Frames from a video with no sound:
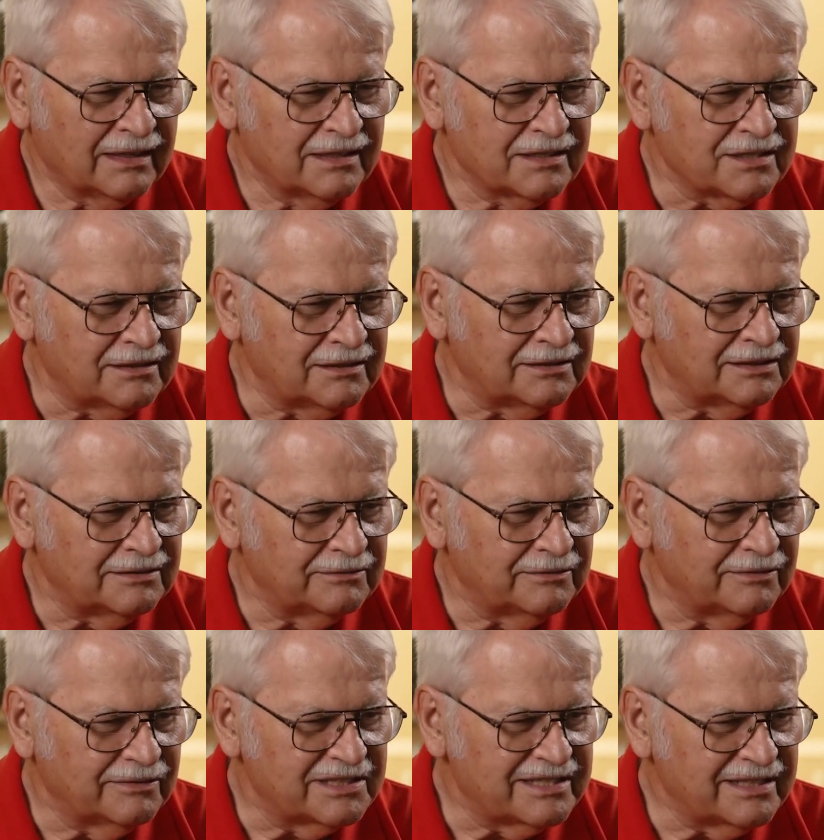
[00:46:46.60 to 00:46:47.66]
So
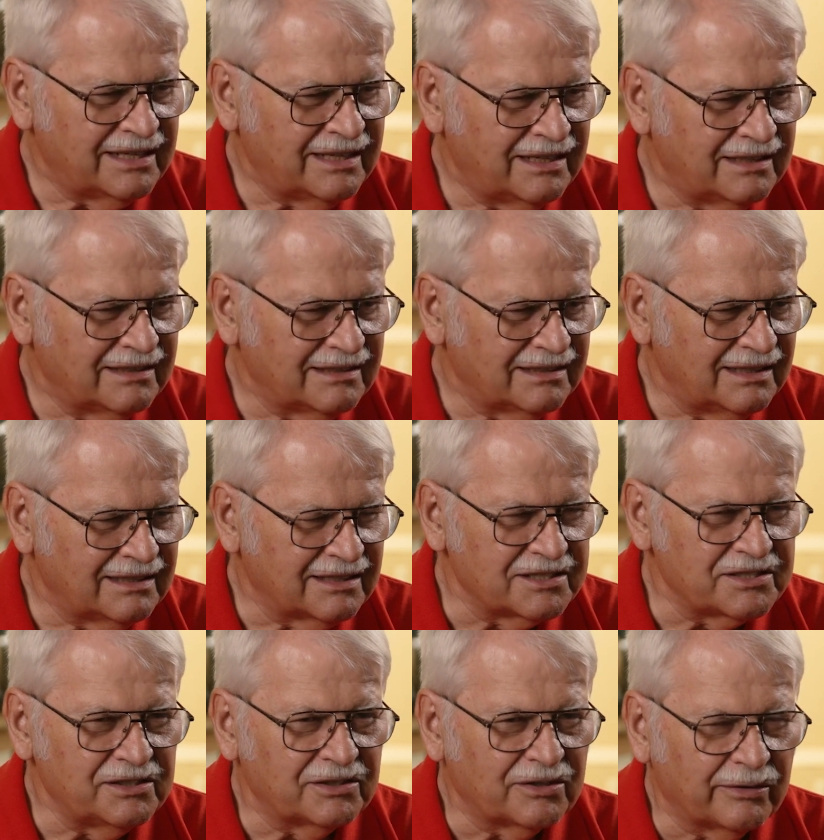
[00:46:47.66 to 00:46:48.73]
we're sitting in
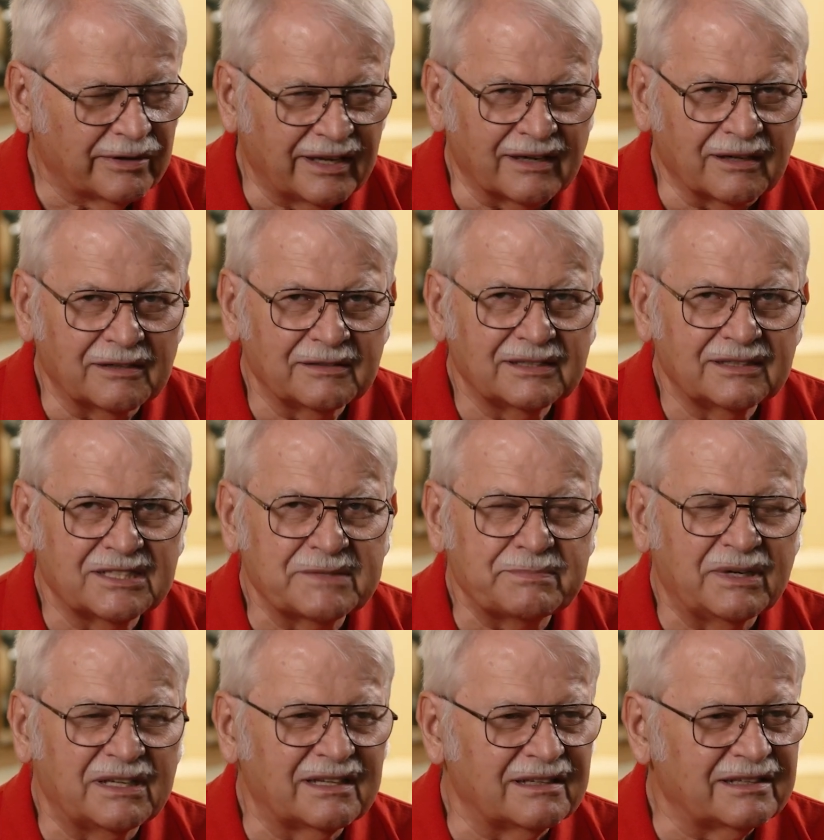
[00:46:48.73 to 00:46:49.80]
his little crater just
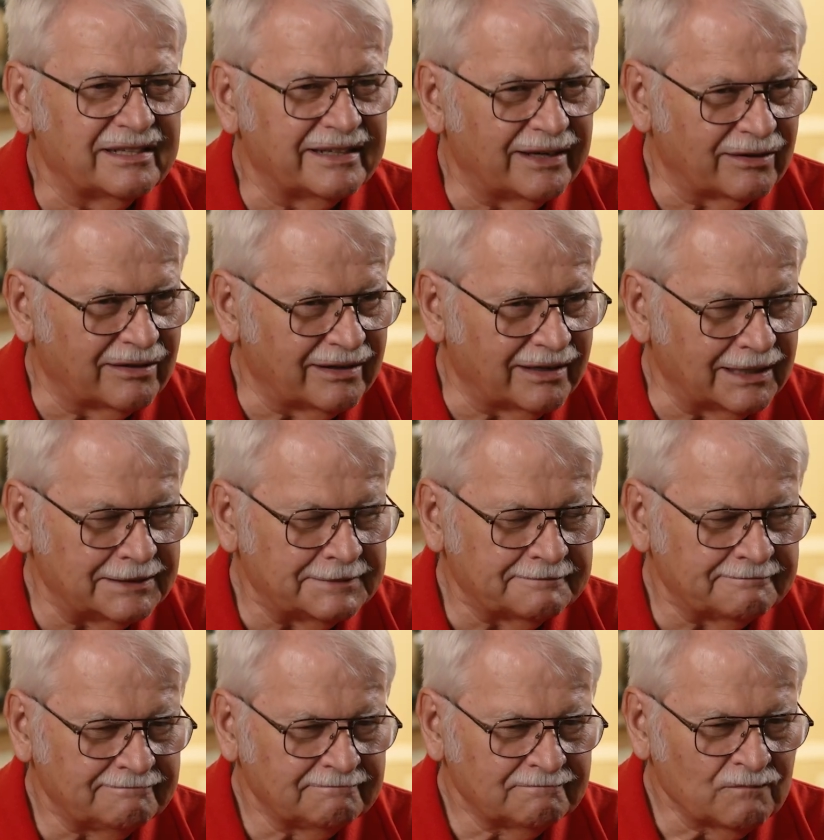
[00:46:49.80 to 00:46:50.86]
about the entire night.
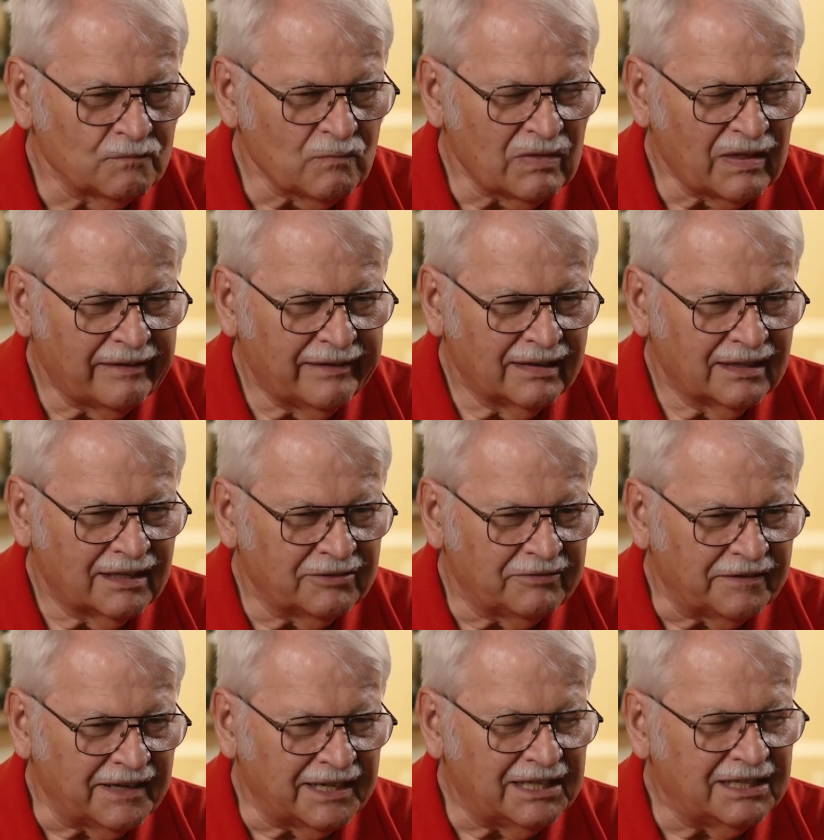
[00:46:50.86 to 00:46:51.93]
And
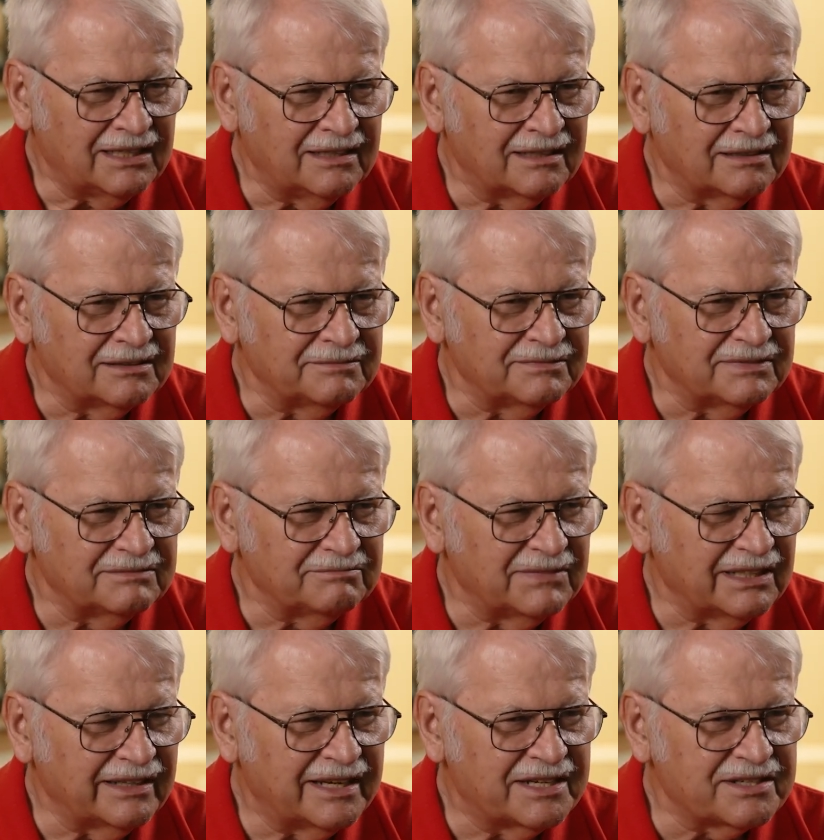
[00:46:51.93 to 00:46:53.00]
finally, you know,
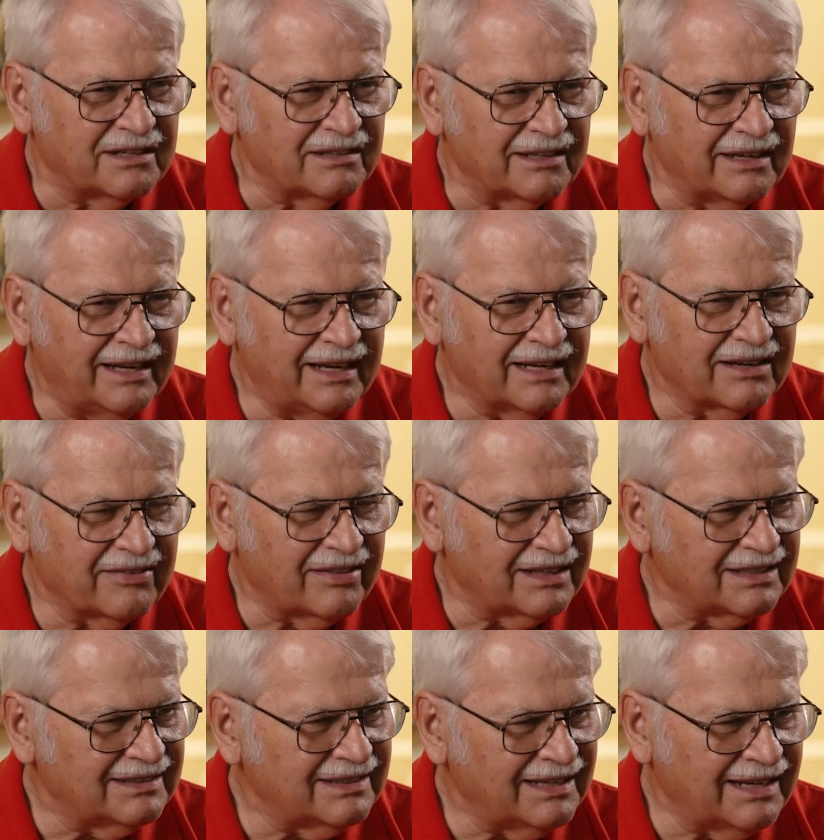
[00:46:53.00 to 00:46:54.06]
my legs started to ache. I
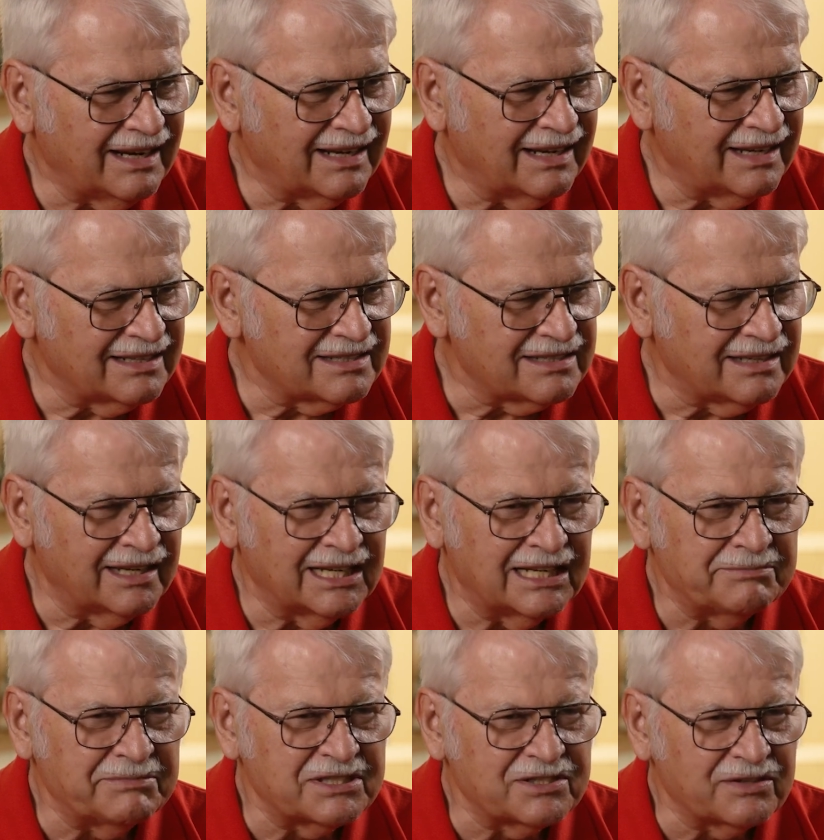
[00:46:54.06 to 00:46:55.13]
thought, God, I got to stand
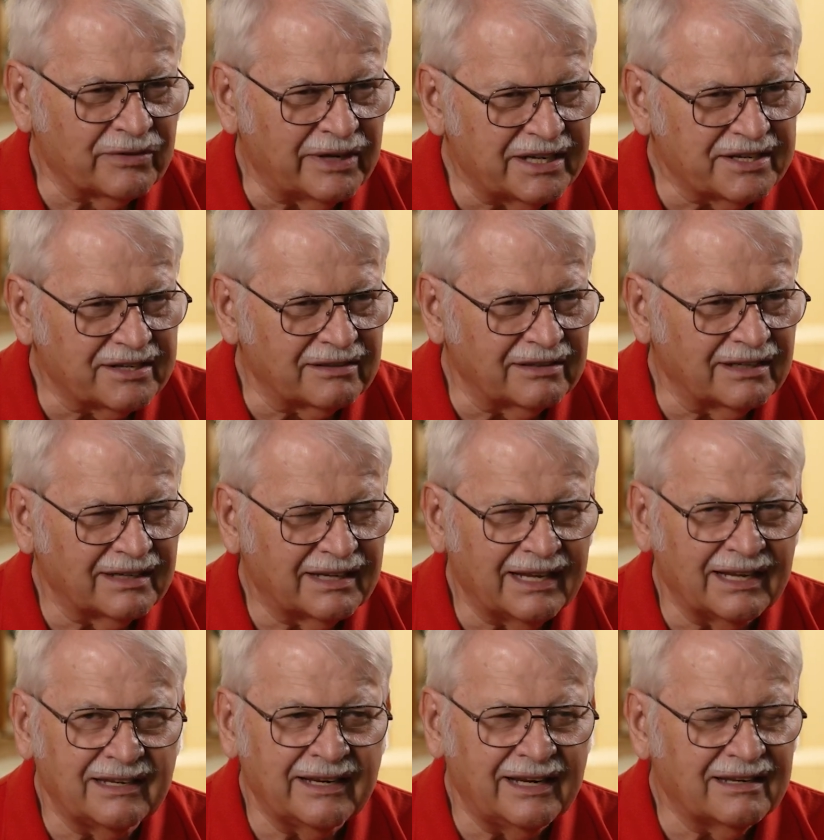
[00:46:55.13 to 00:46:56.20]
up and stretch you. You know, I
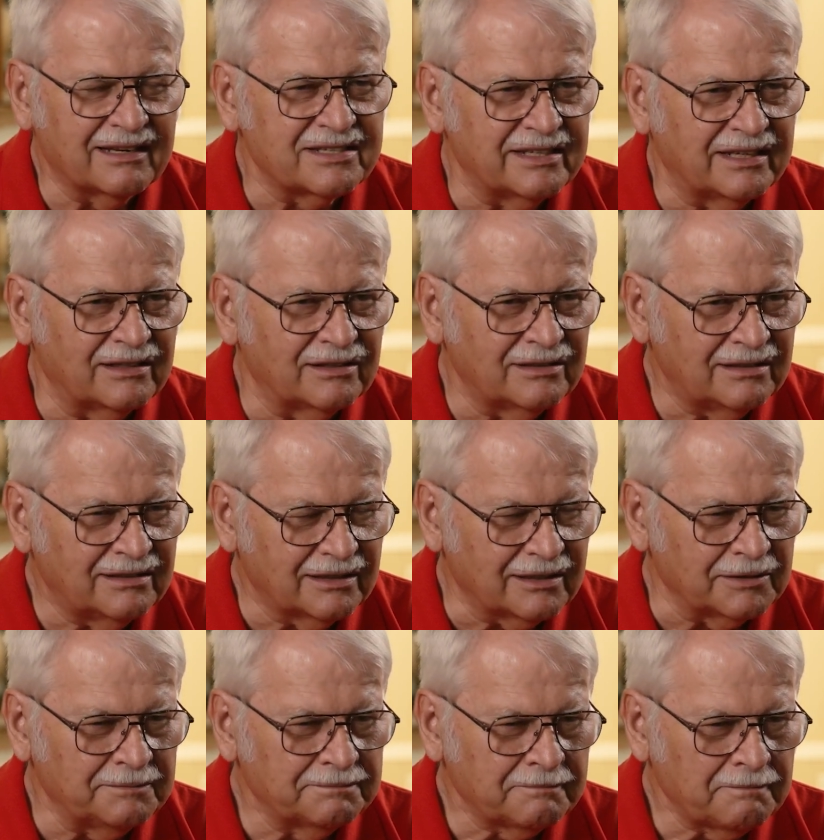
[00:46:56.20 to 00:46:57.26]
can't take this any
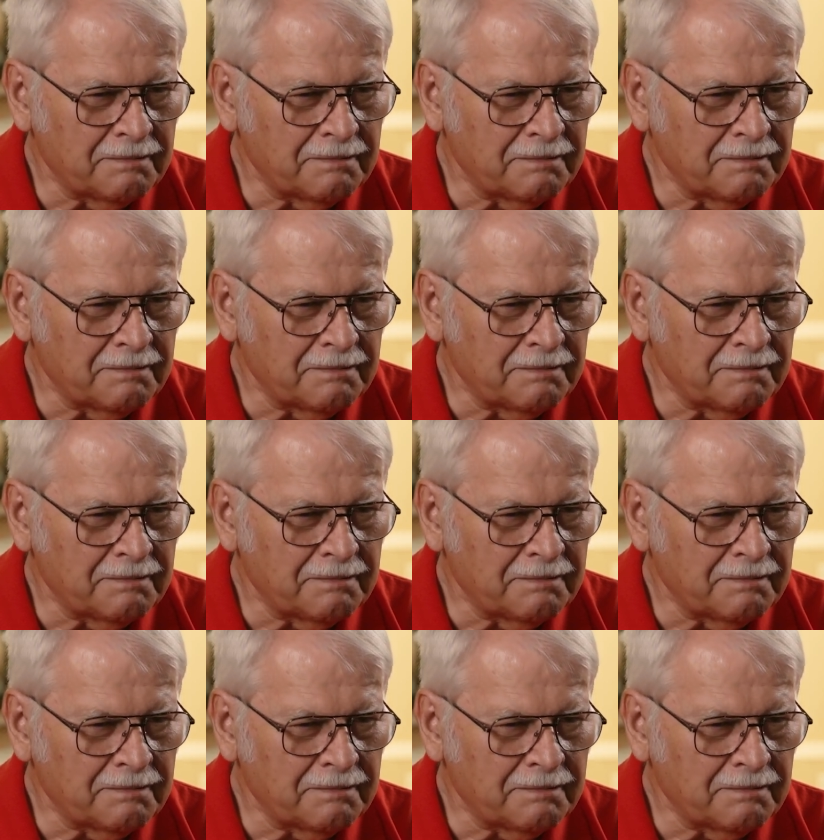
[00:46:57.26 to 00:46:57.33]
longer.